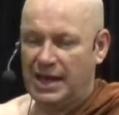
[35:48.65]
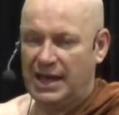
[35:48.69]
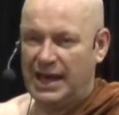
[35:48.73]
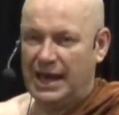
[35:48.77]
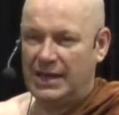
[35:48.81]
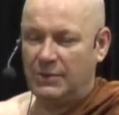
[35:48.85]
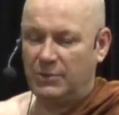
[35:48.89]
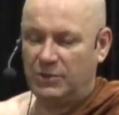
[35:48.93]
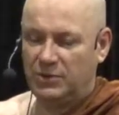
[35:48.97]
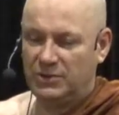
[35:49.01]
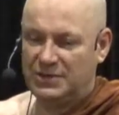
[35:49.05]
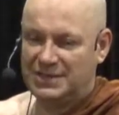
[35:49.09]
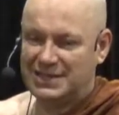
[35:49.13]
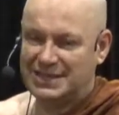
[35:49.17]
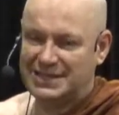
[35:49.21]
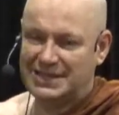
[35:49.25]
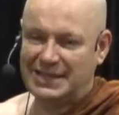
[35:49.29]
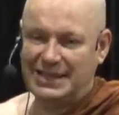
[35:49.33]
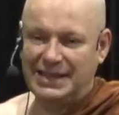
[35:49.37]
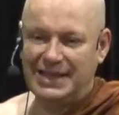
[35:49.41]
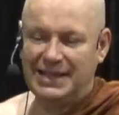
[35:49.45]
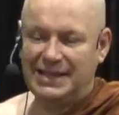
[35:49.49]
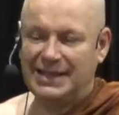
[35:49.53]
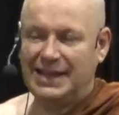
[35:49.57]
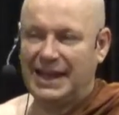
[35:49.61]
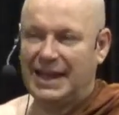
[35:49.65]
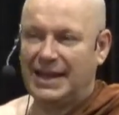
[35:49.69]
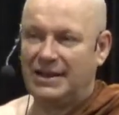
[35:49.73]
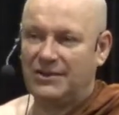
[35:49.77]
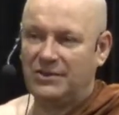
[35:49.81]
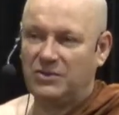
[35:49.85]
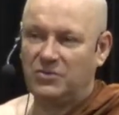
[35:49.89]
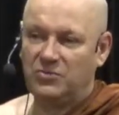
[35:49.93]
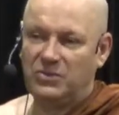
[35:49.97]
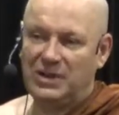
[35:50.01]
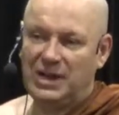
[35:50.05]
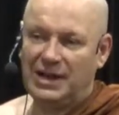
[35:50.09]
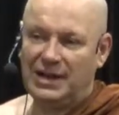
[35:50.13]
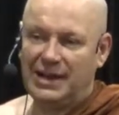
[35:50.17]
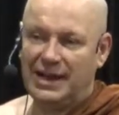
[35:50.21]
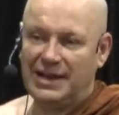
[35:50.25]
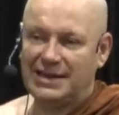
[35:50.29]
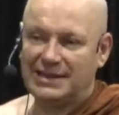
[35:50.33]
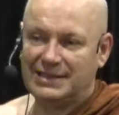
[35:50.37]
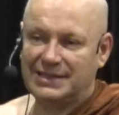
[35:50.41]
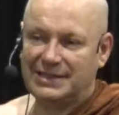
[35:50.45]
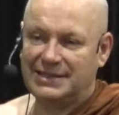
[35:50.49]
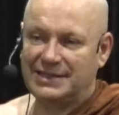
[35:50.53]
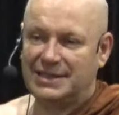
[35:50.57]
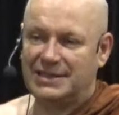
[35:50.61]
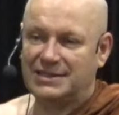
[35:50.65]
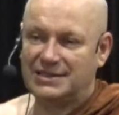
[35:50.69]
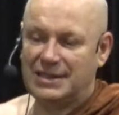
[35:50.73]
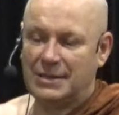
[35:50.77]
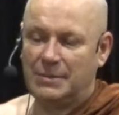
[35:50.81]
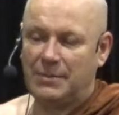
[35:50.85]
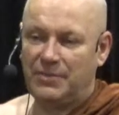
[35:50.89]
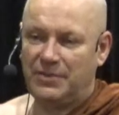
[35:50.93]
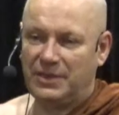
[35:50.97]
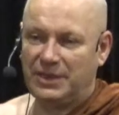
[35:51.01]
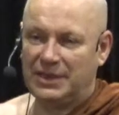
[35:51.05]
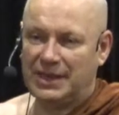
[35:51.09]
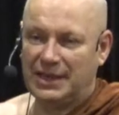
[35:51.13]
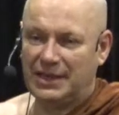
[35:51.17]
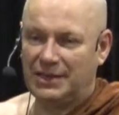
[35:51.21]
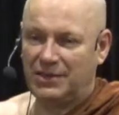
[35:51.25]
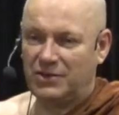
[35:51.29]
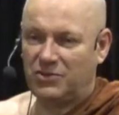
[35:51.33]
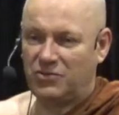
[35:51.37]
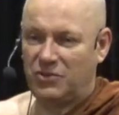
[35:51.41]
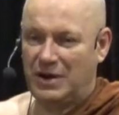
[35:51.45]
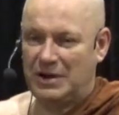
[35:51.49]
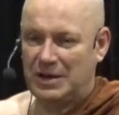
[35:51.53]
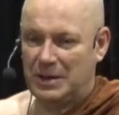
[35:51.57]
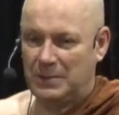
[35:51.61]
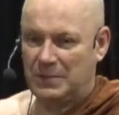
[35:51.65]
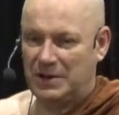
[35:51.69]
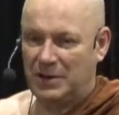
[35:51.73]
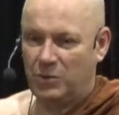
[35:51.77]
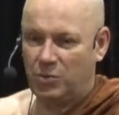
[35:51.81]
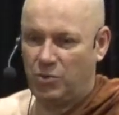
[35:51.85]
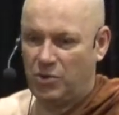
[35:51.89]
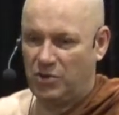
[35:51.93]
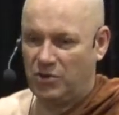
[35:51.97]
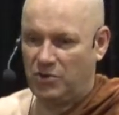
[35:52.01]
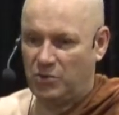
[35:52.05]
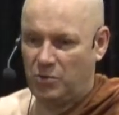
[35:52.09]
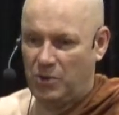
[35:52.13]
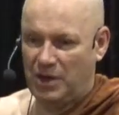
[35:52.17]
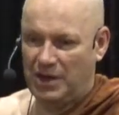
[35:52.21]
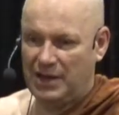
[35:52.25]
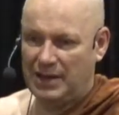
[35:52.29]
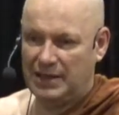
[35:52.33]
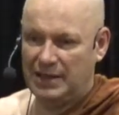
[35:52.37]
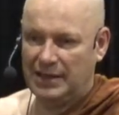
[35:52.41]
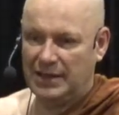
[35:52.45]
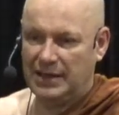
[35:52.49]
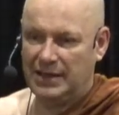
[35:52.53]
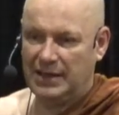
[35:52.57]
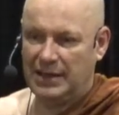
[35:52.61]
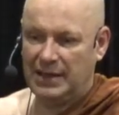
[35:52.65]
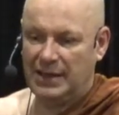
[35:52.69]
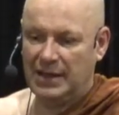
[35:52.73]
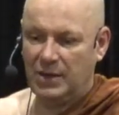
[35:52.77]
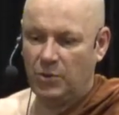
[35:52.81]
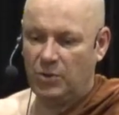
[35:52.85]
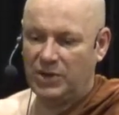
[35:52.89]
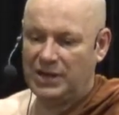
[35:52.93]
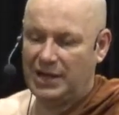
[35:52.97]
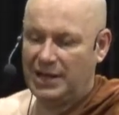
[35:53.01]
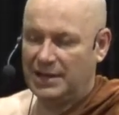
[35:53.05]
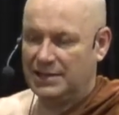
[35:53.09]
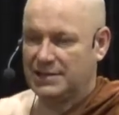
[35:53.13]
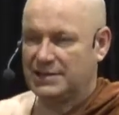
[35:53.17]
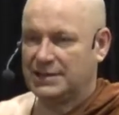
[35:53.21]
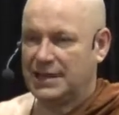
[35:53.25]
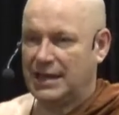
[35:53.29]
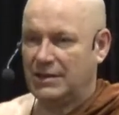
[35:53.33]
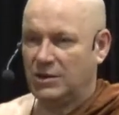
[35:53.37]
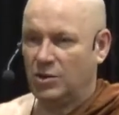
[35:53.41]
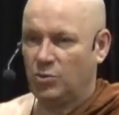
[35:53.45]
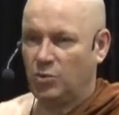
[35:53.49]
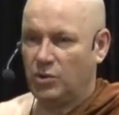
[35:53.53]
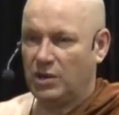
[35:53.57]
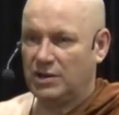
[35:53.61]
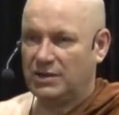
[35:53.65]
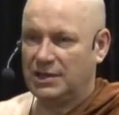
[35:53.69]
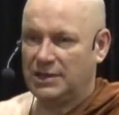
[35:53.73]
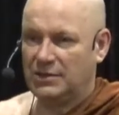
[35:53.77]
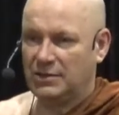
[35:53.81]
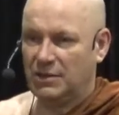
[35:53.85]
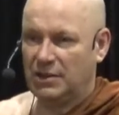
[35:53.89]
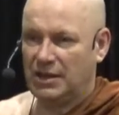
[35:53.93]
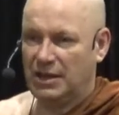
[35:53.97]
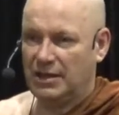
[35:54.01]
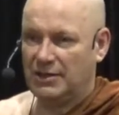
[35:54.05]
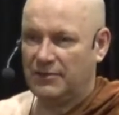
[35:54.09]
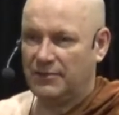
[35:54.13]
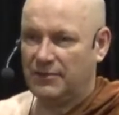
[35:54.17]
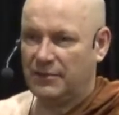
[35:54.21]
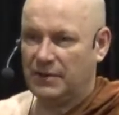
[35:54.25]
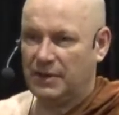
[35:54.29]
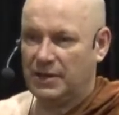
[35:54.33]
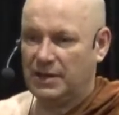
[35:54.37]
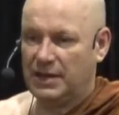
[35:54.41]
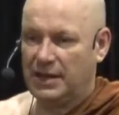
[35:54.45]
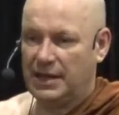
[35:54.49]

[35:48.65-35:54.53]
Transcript: And when you see that, you realize this is something incredibly worthwhile. What else can you want in your life?